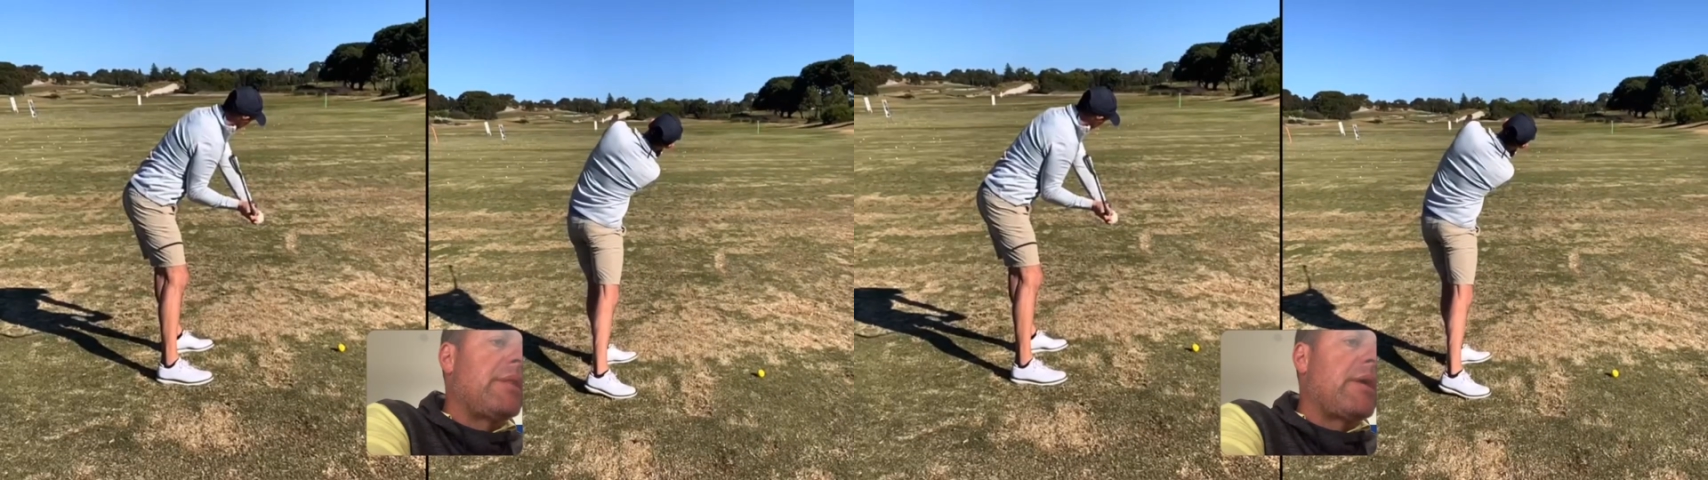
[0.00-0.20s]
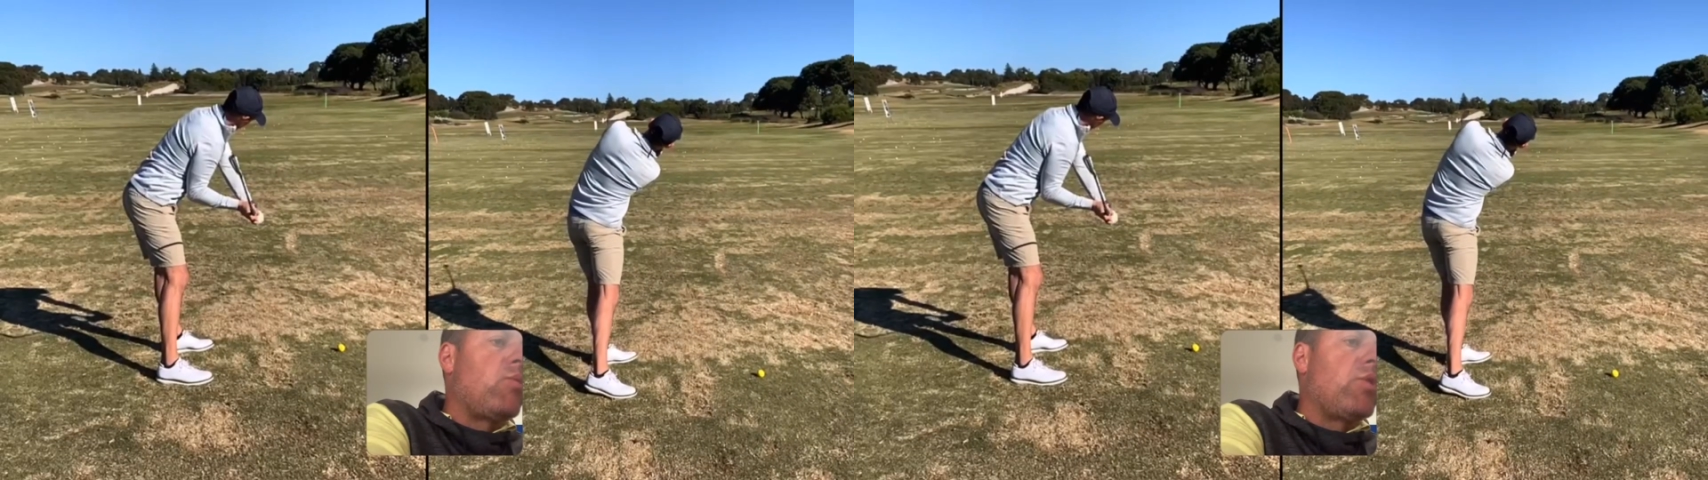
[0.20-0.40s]

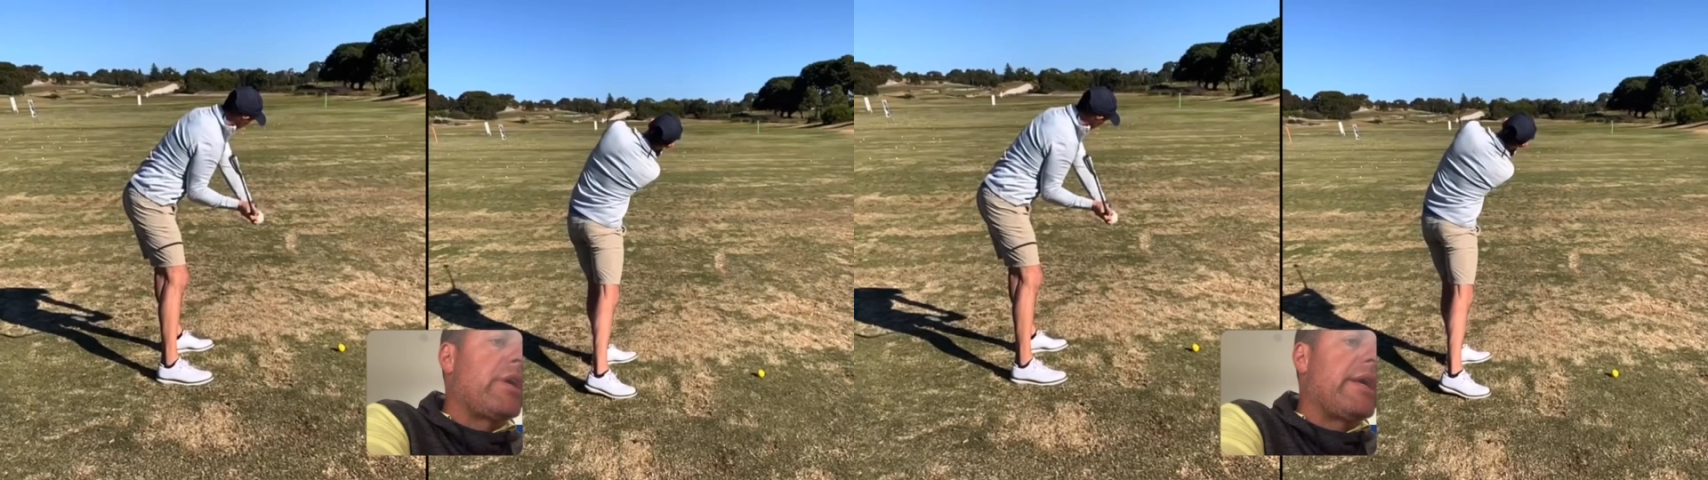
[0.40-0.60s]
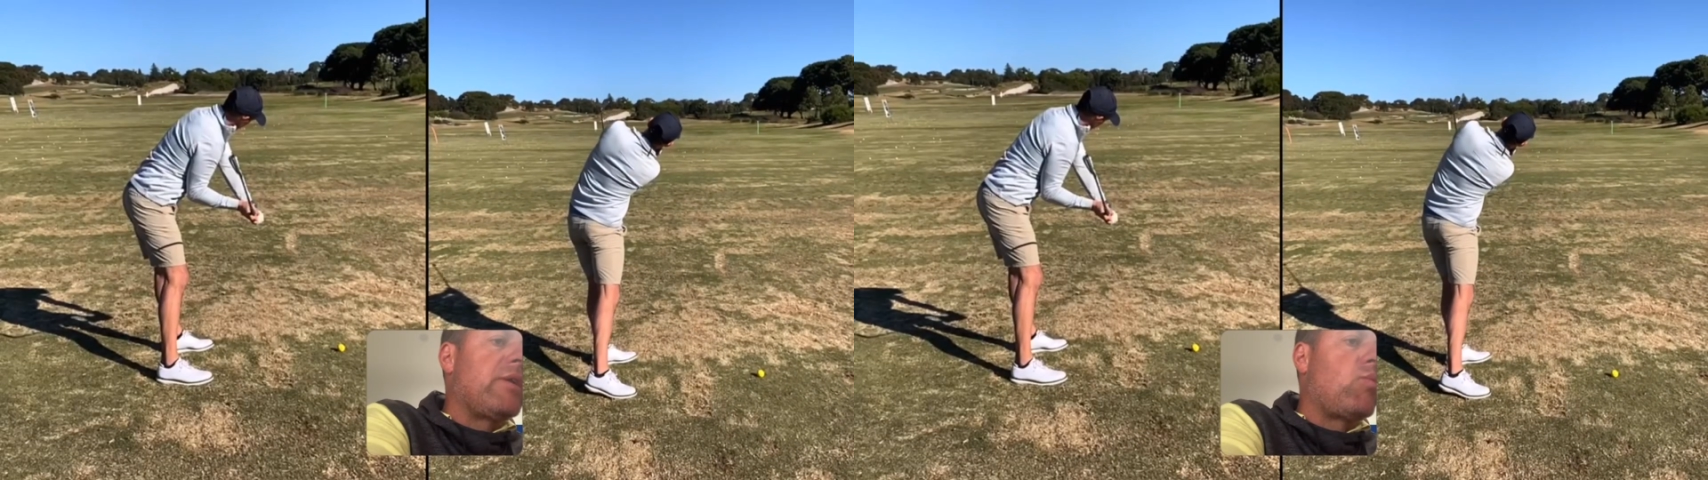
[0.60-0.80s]
they are
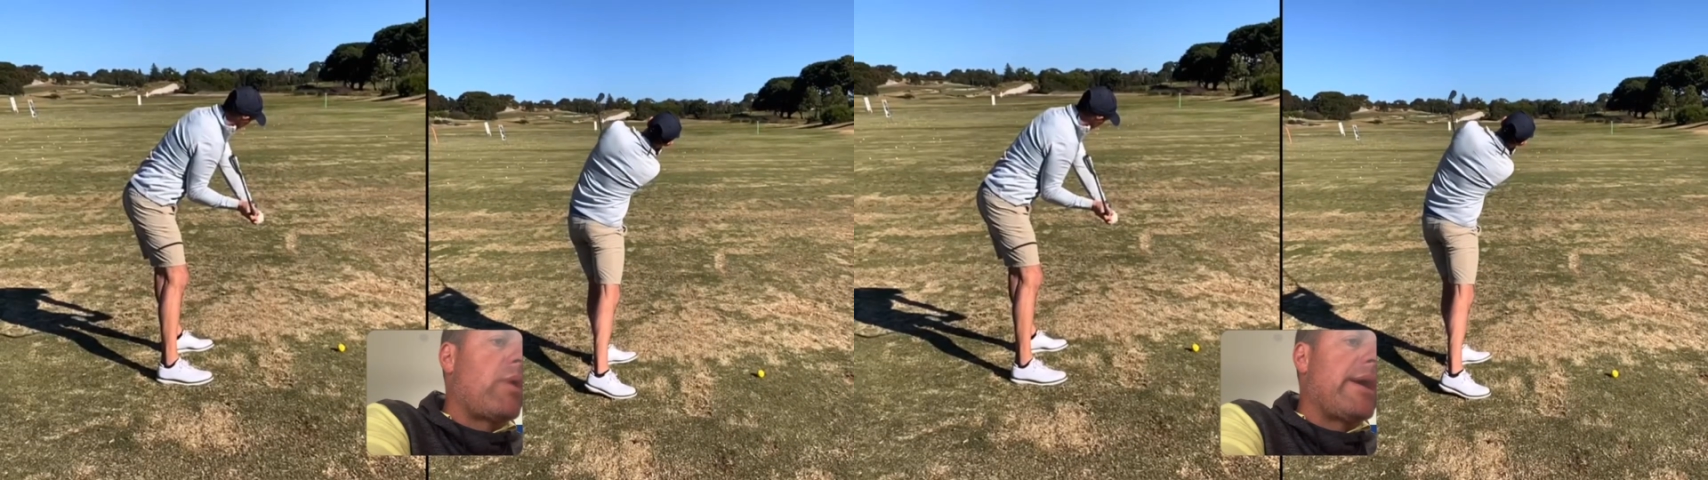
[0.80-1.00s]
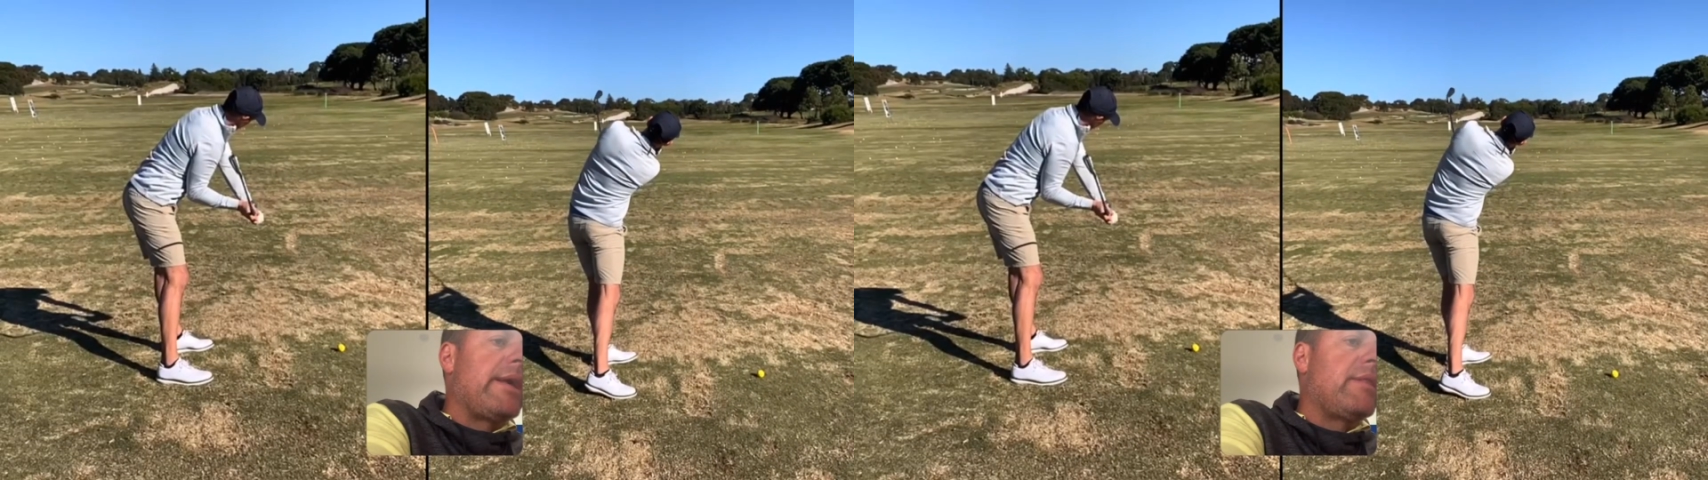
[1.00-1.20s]
working out a
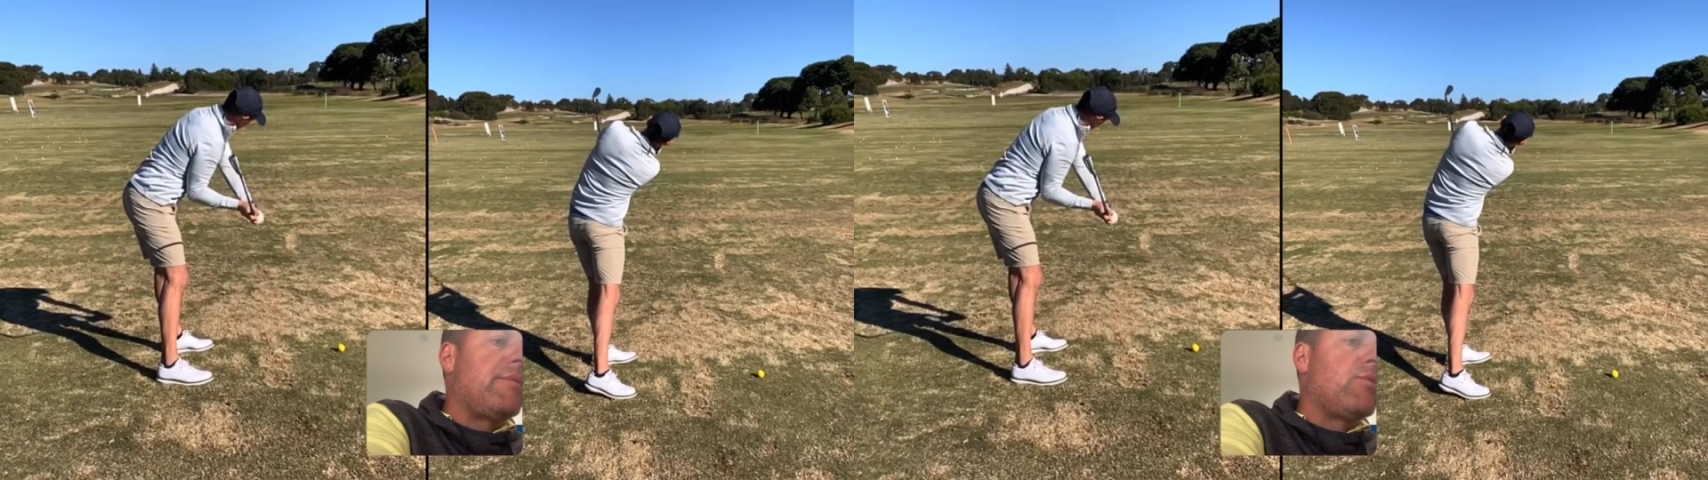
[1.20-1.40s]
way that